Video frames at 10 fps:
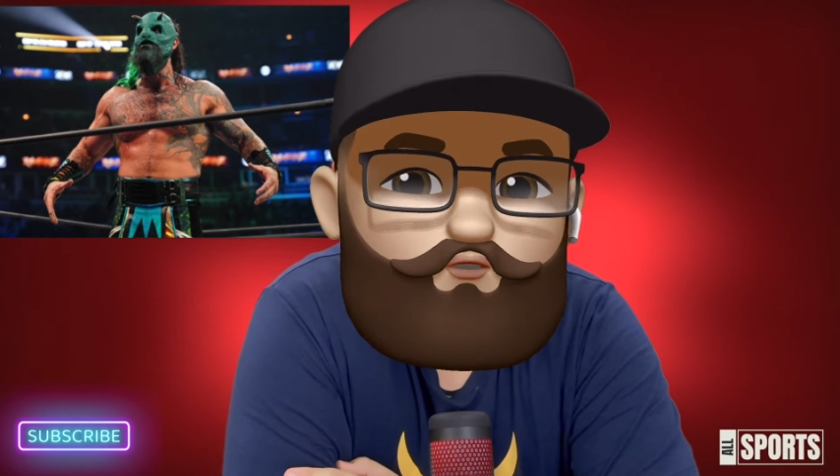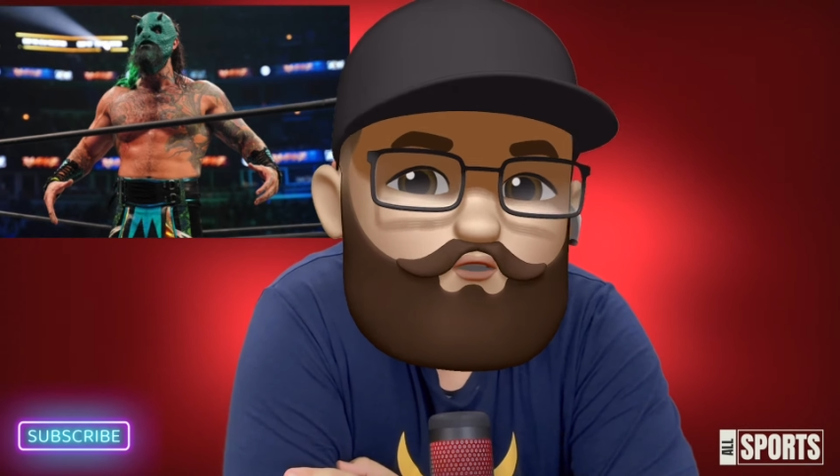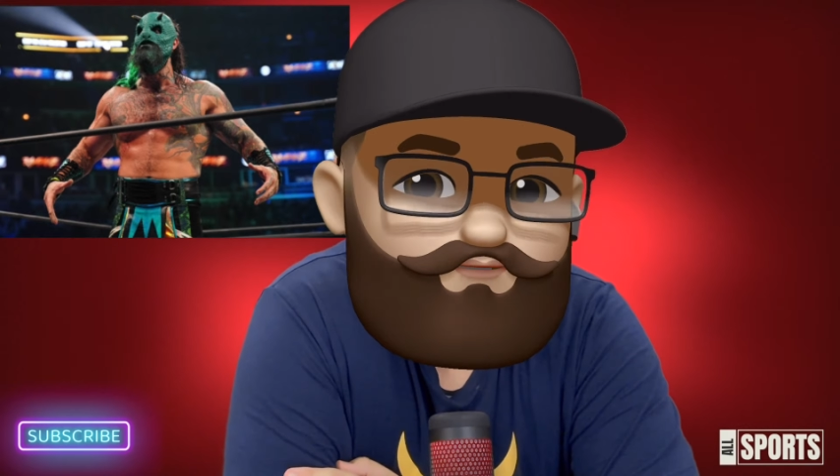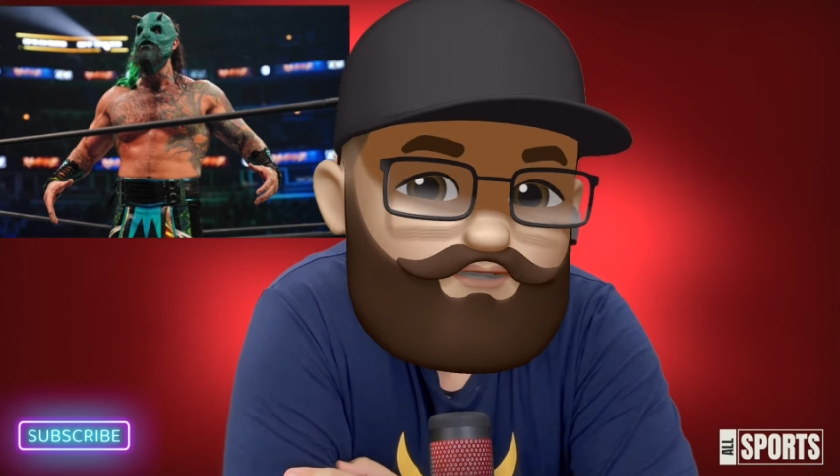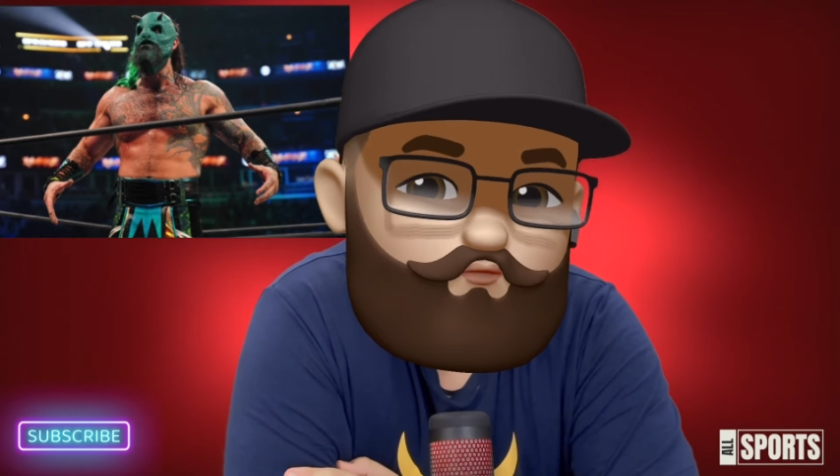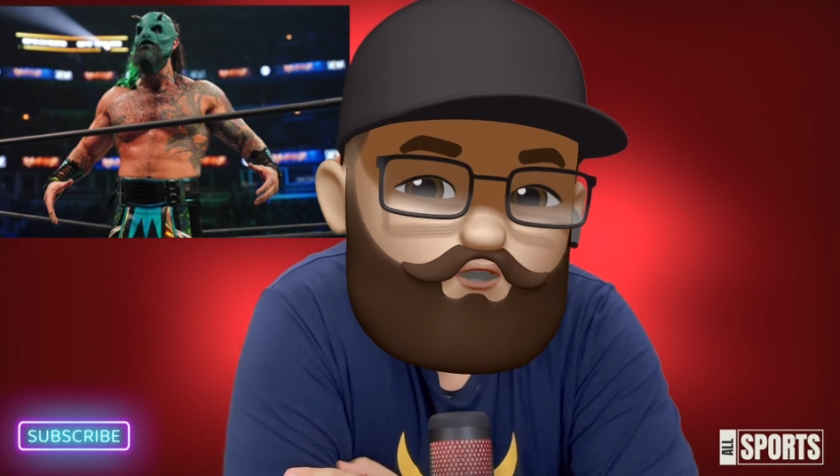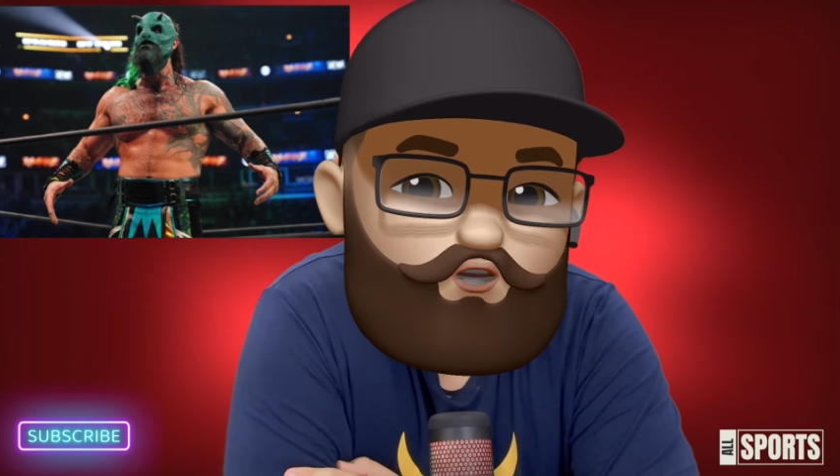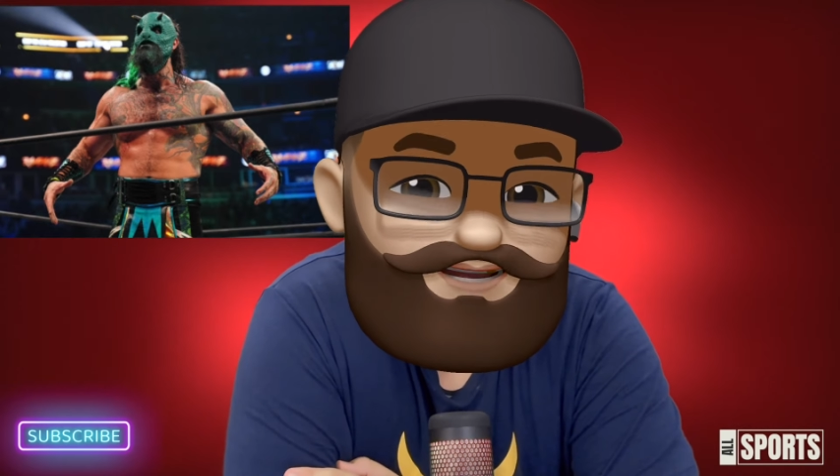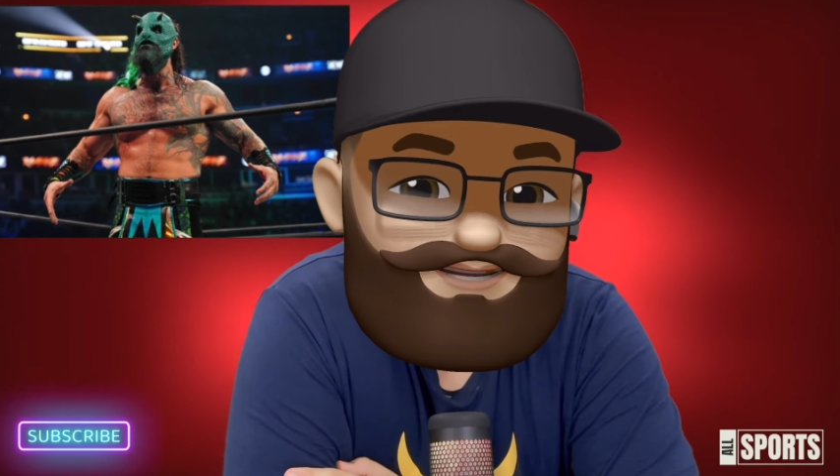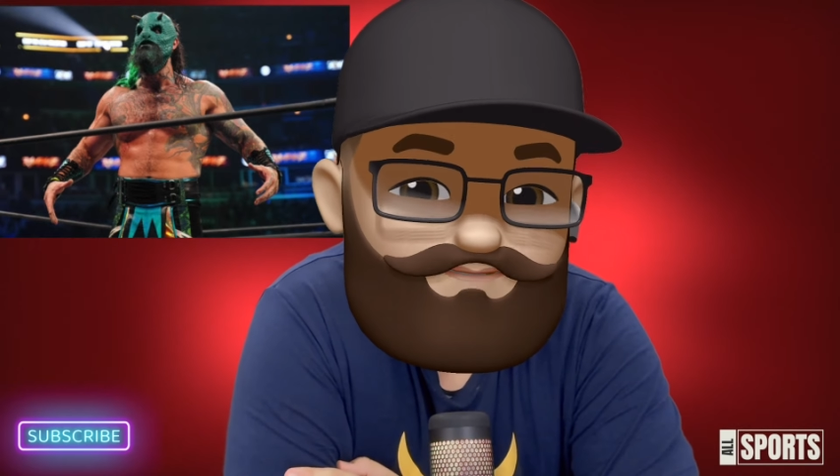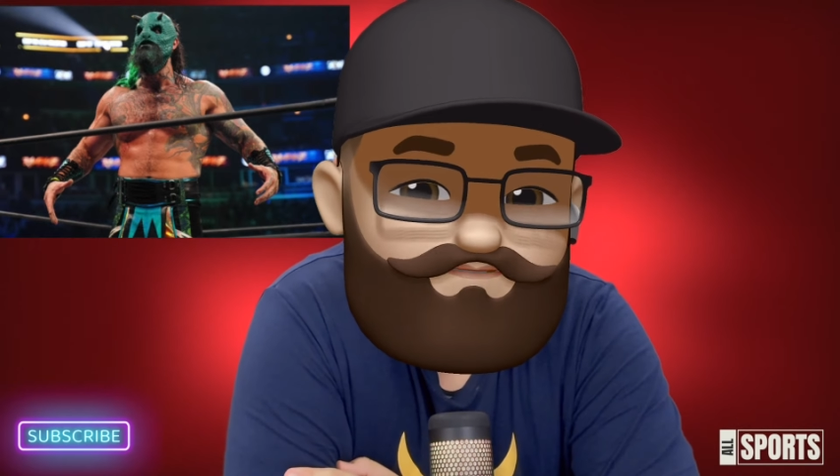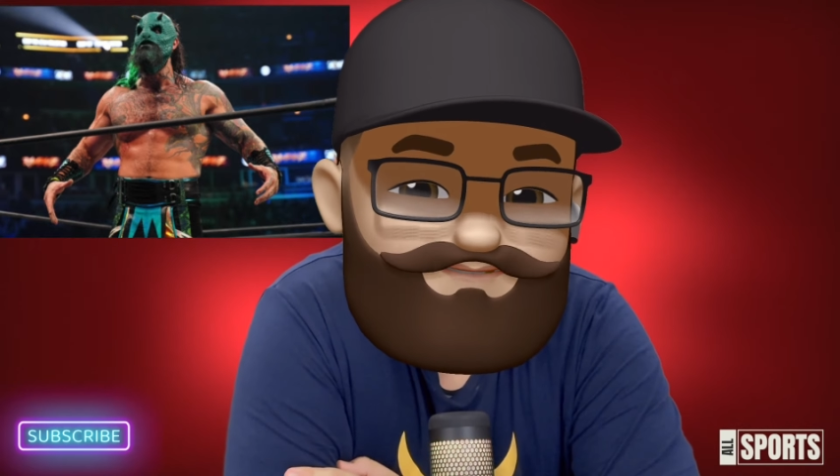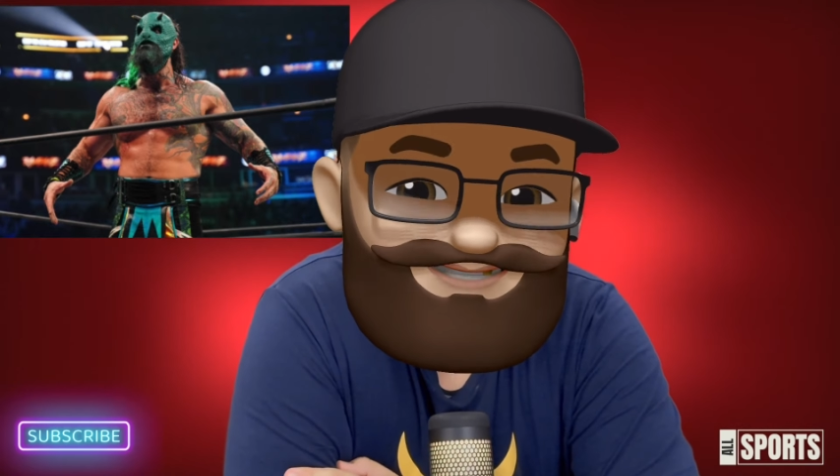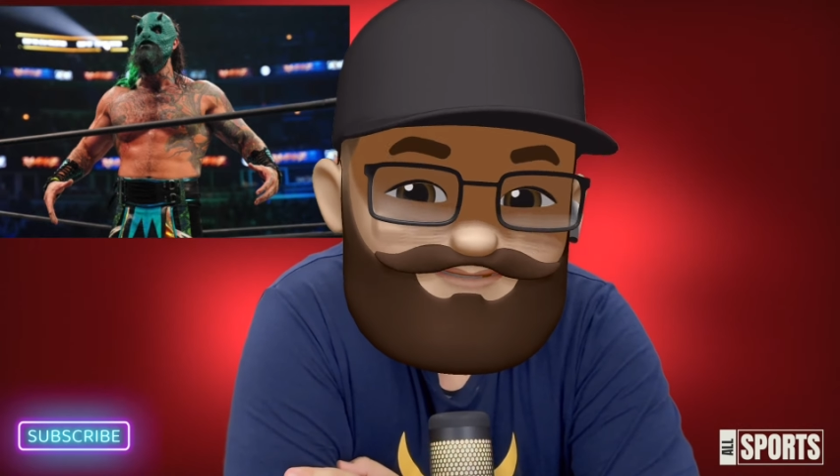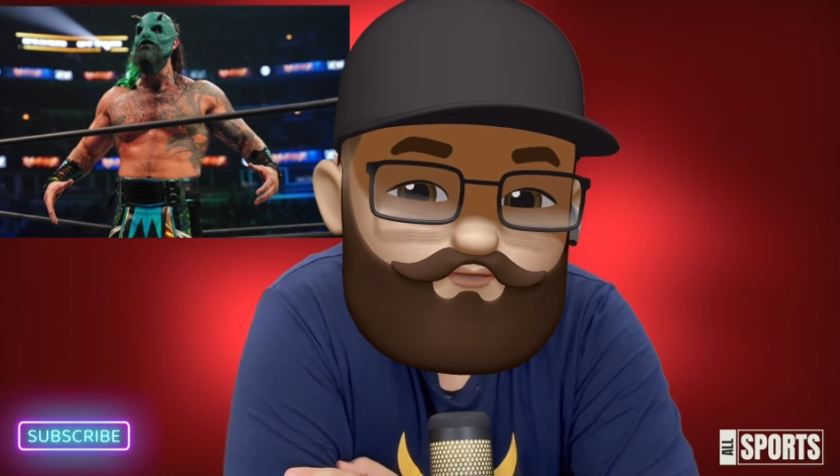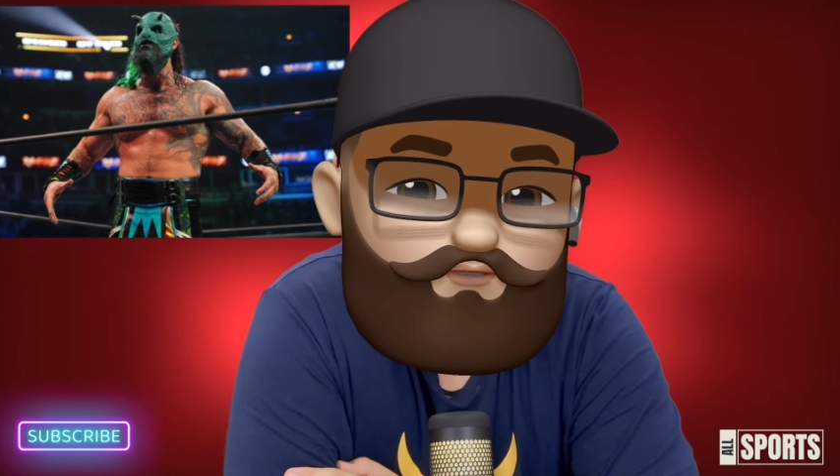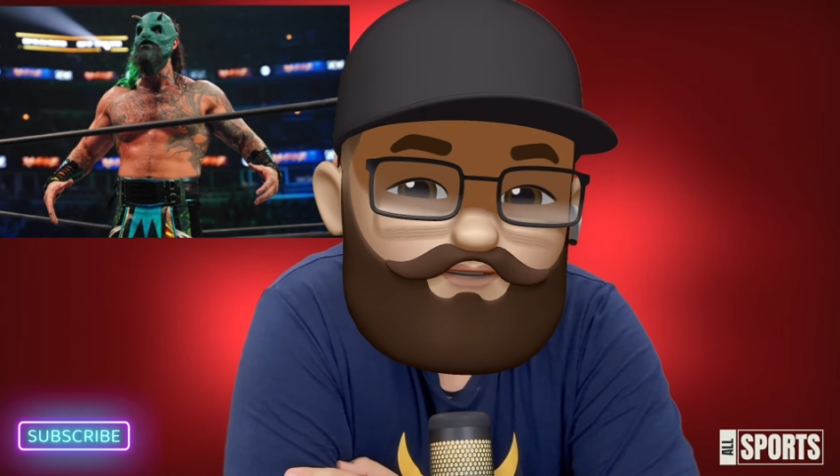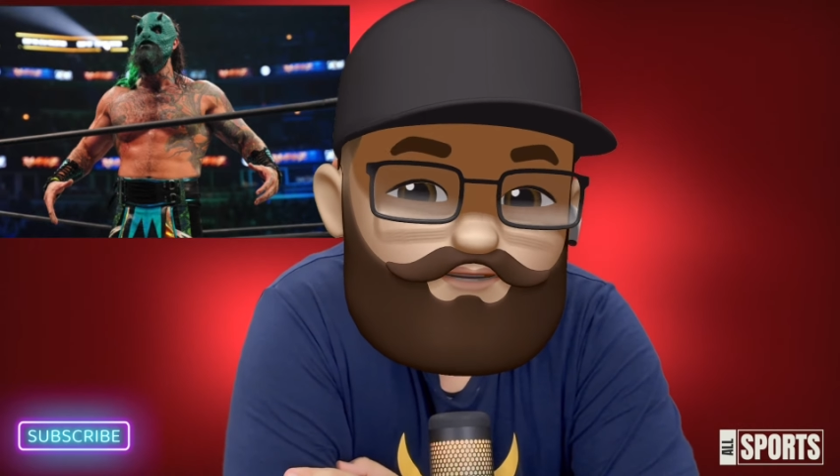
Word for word: Trios Champions